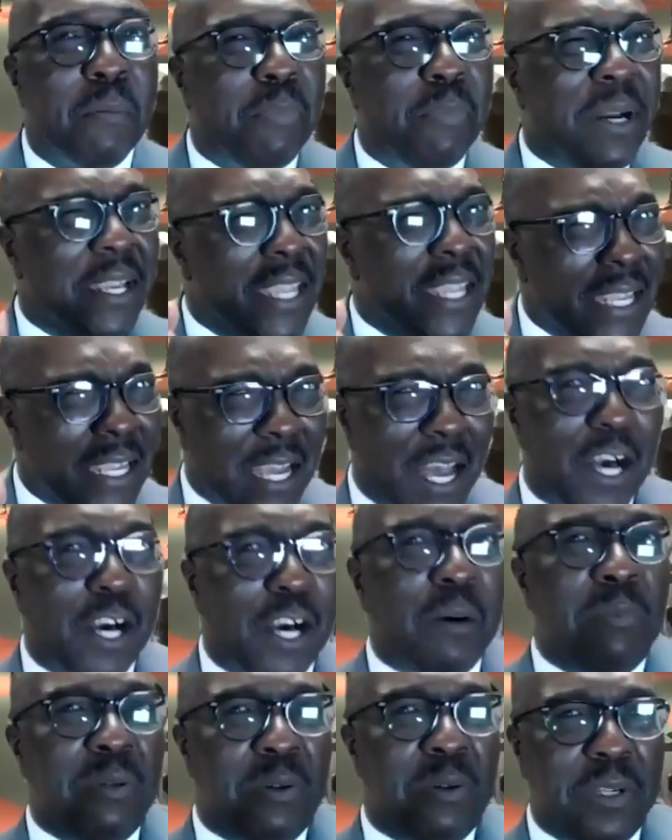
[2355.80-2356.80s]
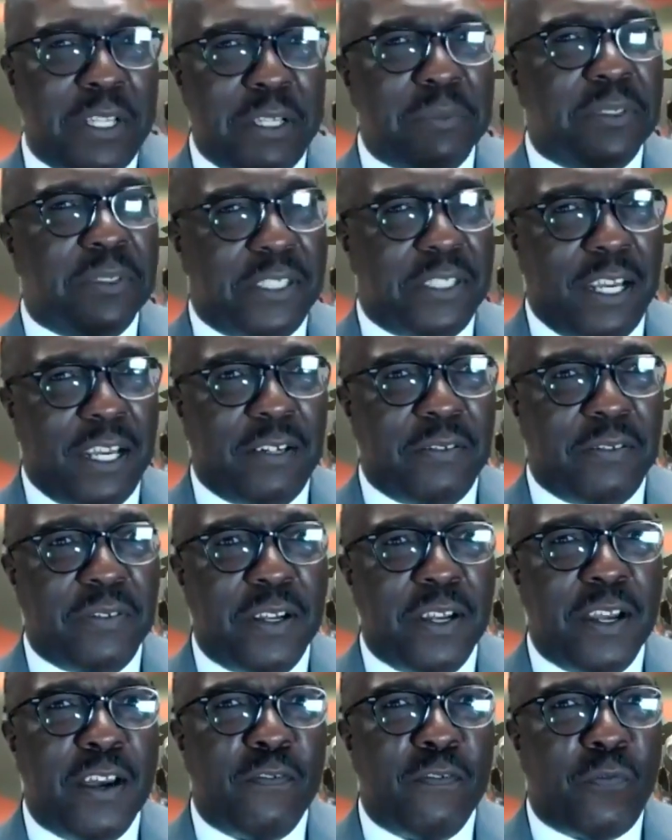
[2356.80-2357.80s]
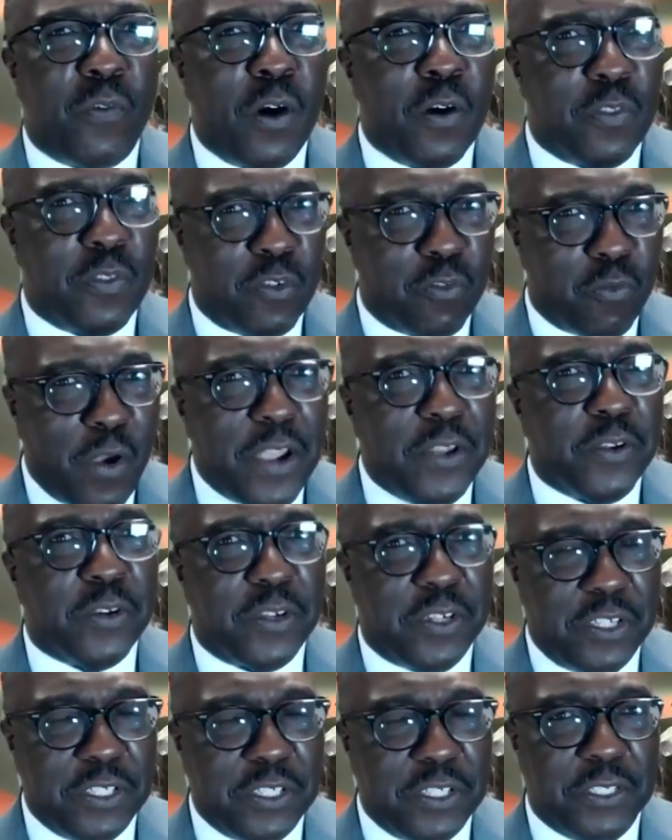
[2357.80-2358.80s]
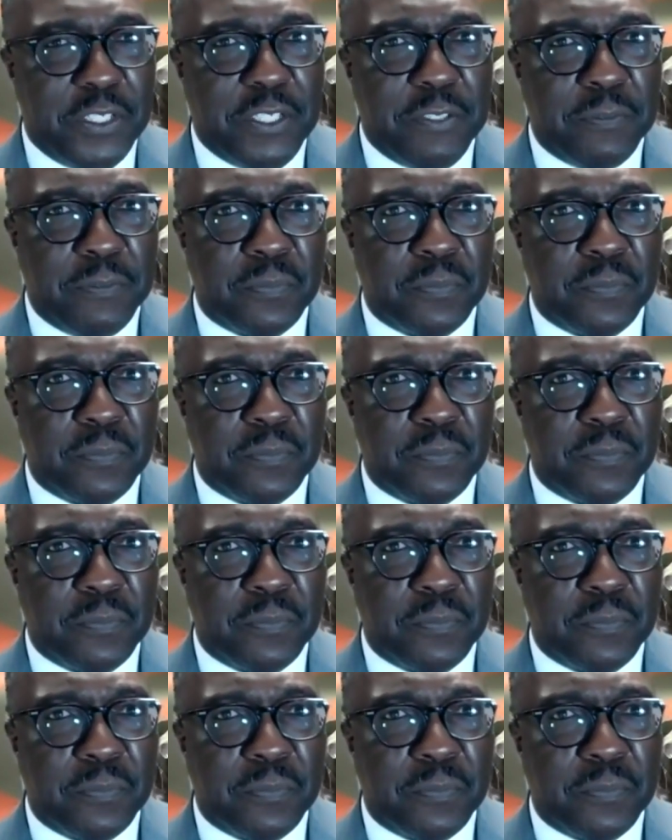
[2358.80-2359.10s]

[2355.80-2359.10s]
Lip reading: But he humbled himself for the greater good